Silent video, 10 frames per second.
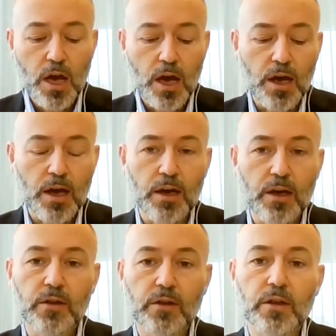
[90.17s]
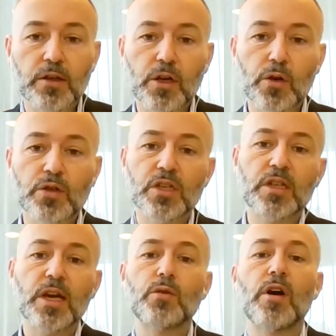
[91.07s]
The news is
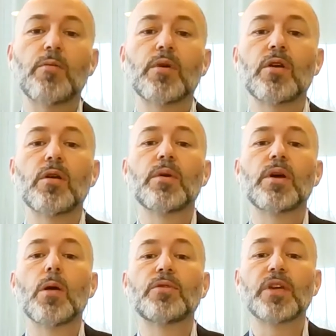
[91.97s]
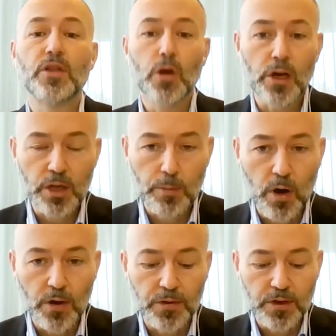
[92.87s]
that you have become technology
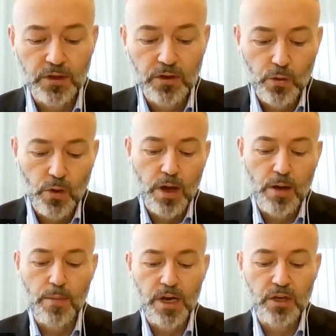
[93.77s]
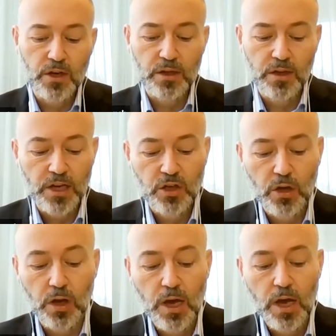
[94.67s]
partners to a major
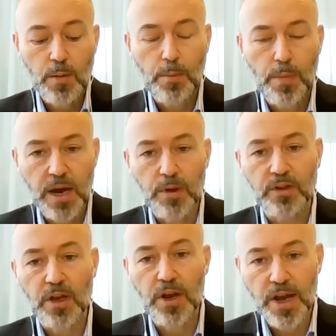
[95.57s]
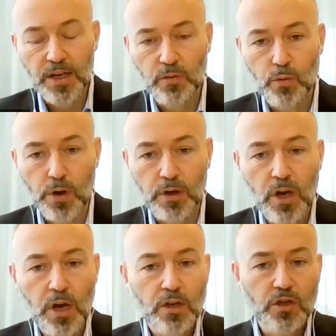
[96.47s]
international payment network.
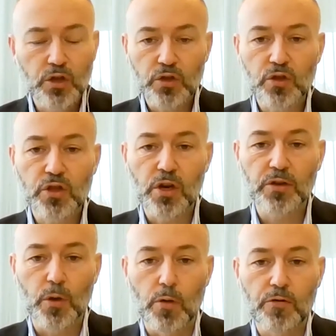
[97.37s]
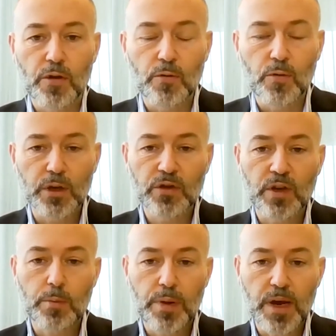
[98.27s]
So just to start off, when you
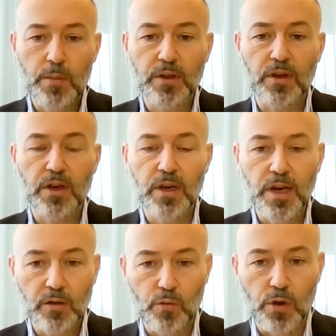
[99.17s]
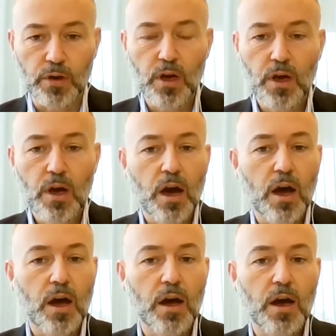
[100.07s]
say payment network,
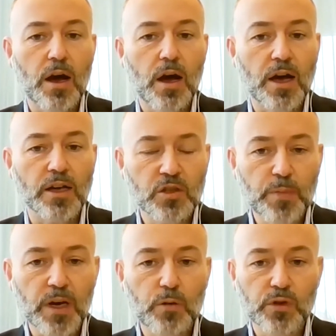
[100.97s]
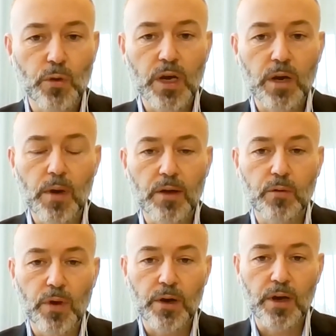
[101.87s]
I suspect we're talking about
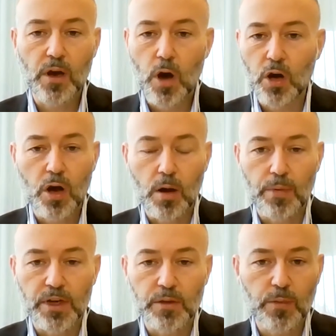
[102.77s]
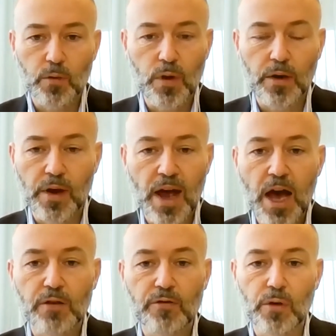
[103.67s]
one of the card companies, one of the
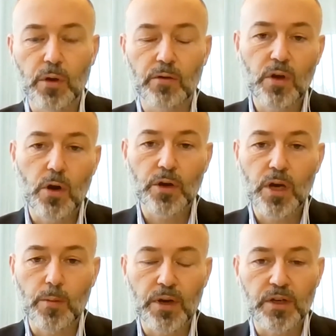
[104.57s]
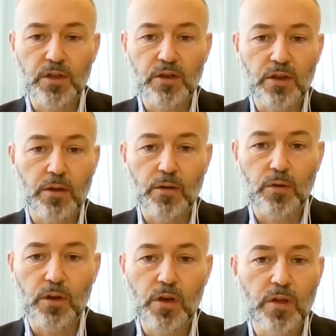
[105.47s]
handful of card companies,
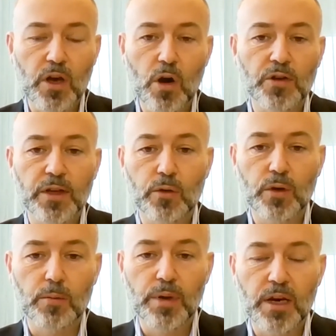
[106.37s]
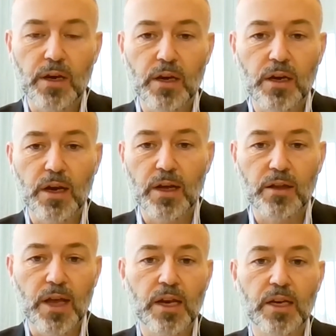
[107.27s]
the cards that you can pay at
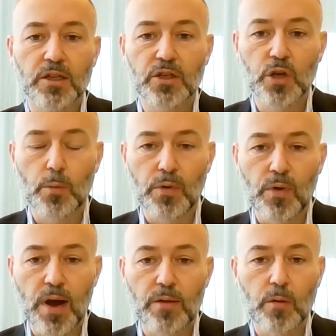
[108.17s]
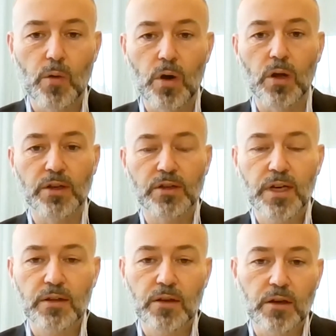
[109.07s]
any shop around the world. Is
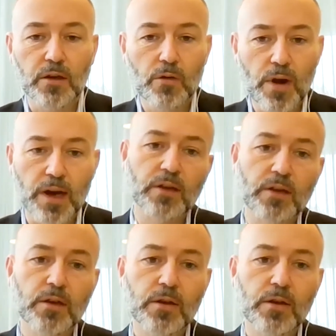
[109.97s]
that correct?